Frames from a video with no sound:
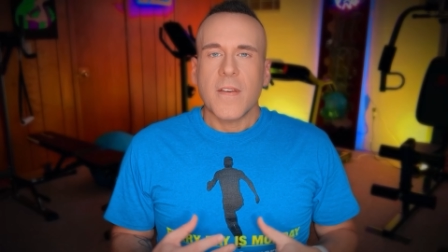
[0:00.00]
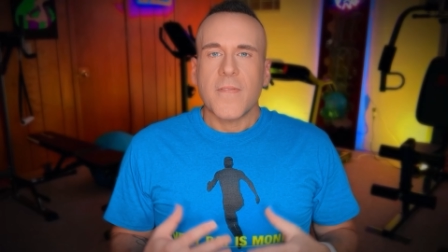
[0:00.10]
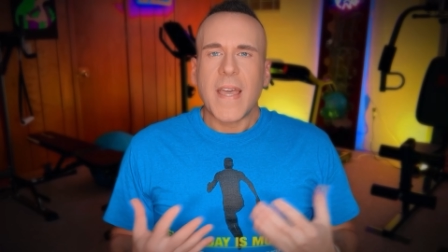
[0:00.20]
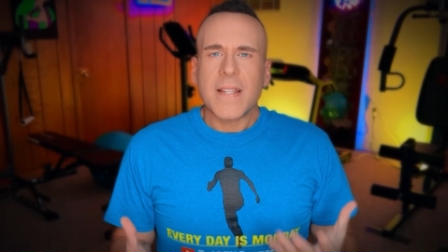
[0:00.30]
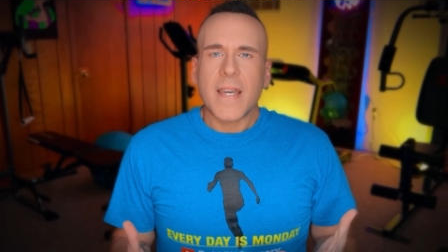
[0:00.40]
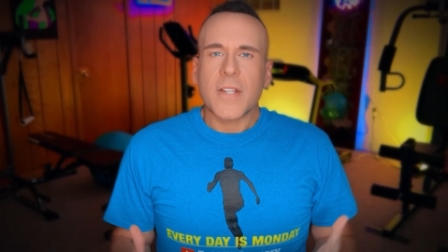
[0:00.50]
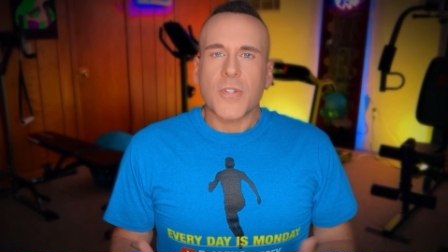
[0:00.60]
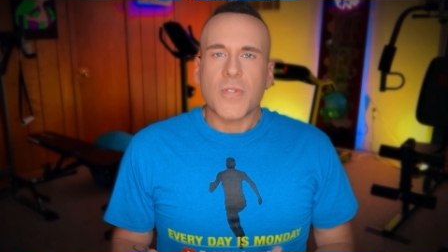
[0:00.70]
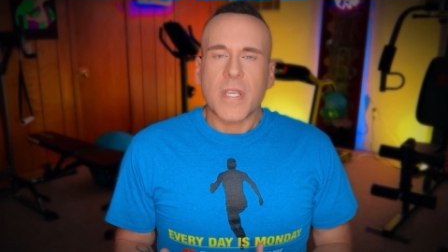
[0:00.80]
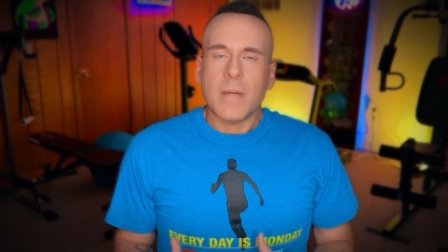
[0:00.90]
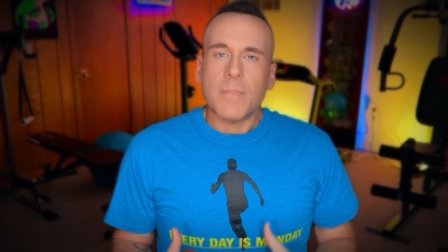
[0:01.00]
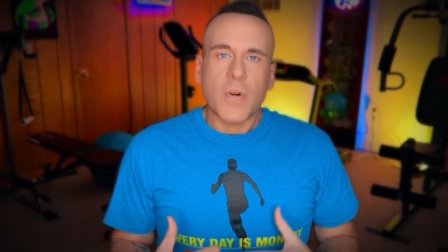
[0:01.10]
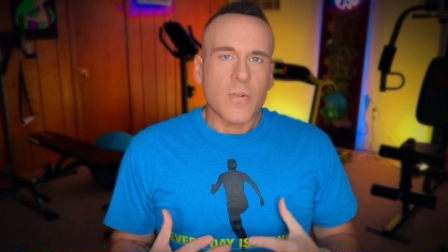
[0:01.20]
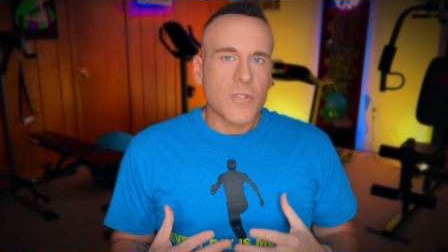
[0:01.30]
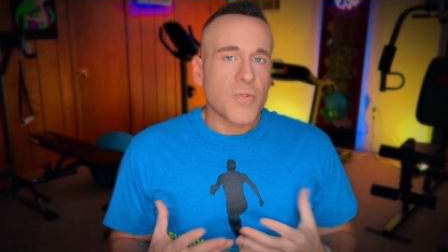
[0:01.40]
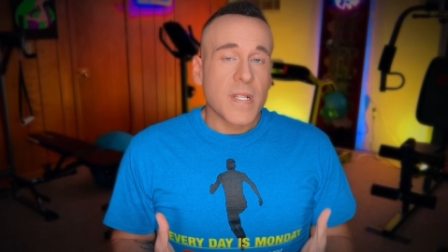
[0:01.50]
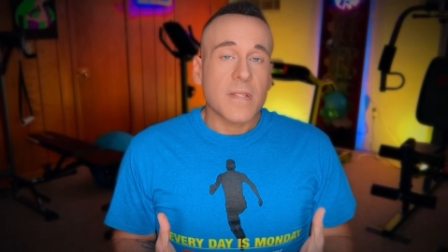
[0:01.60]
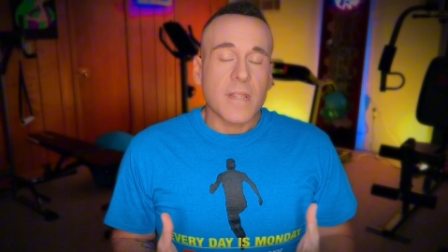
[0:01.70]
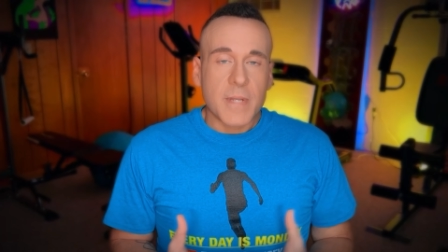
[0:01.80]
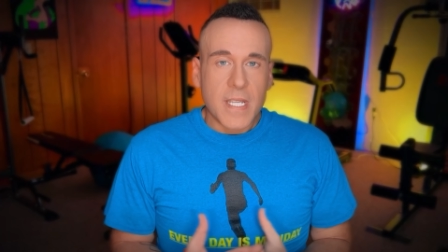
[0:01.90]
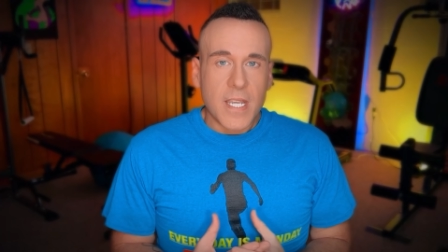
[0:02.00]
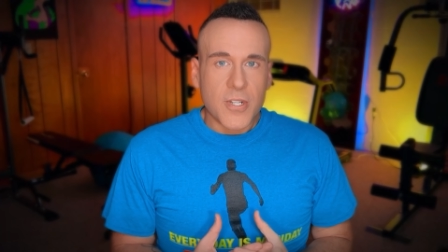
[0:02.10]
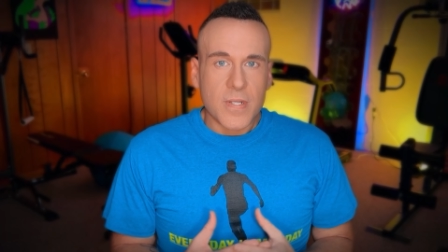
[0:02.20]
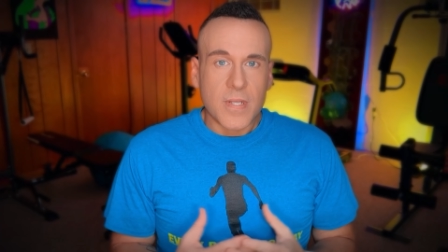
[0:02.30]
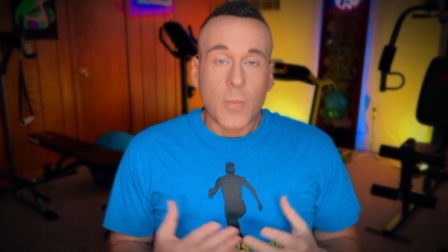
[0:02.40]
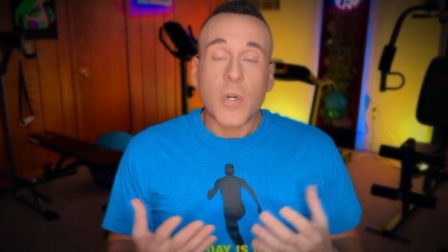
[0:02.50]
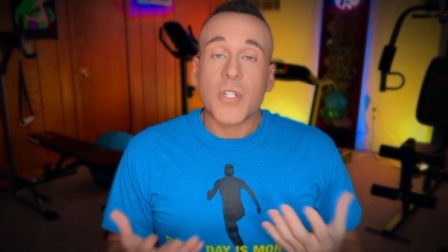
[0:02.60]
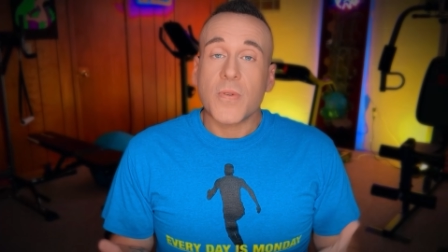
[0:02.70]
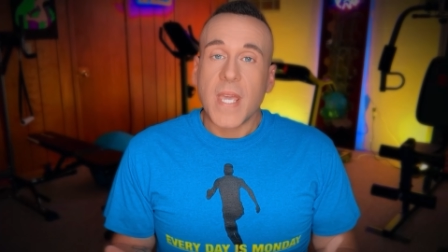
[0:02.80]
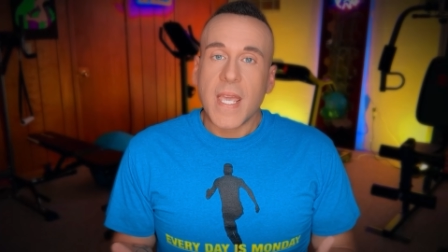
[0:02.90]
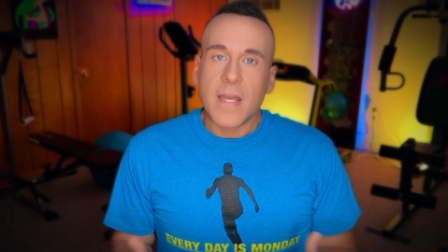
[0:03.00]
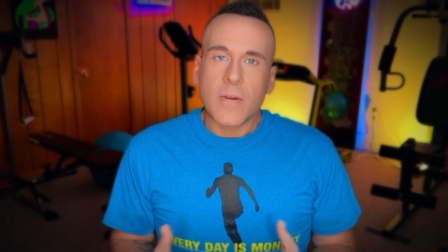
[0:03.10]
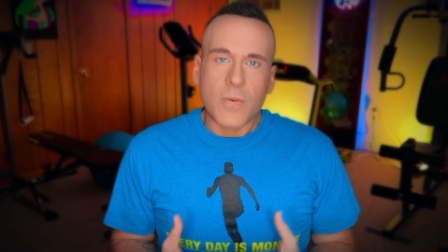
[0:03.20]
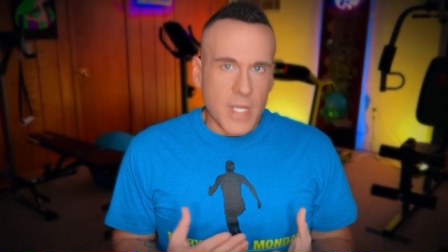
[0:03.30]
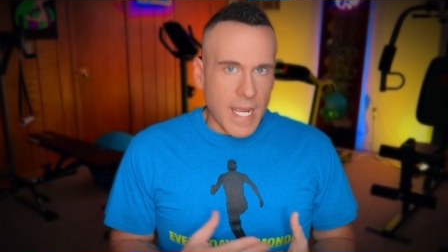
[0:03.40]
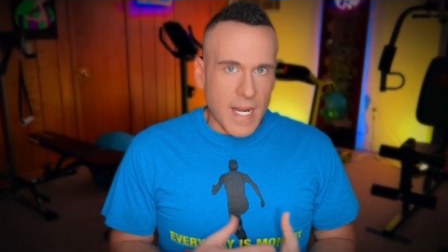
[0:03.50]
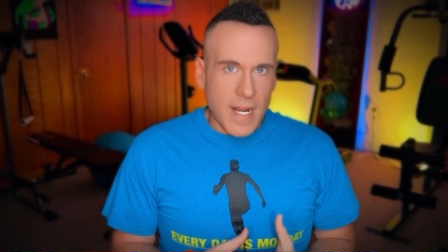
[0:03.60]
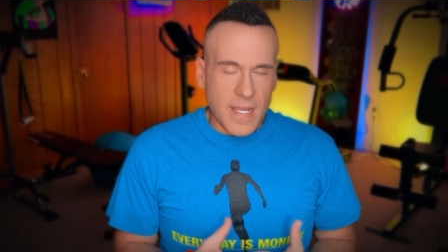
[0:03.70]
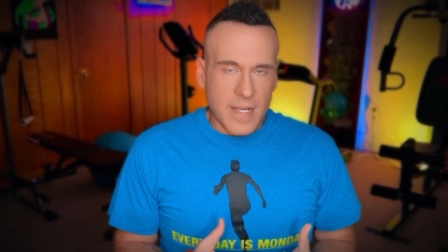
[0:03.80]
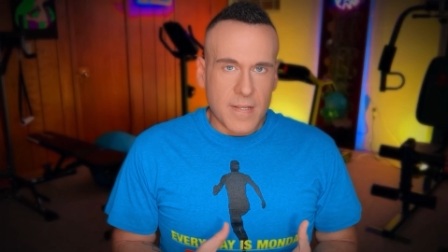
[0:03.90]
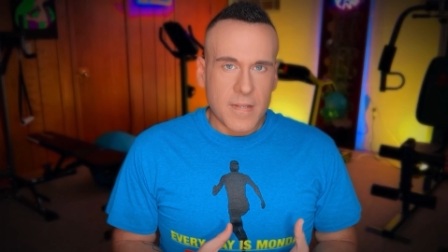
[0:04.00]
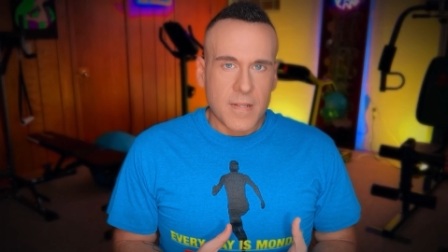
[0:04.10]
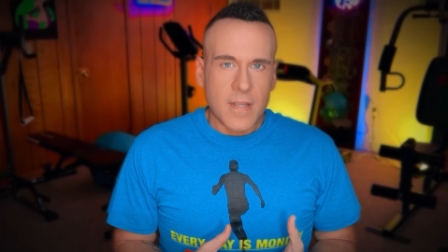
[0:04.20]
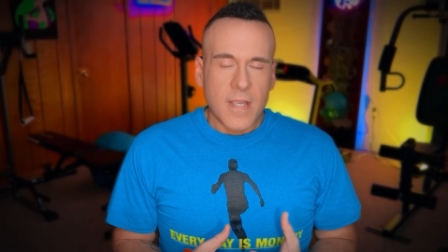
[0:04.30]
Fad diets usually impose strict limitations on what you can or cannot eat.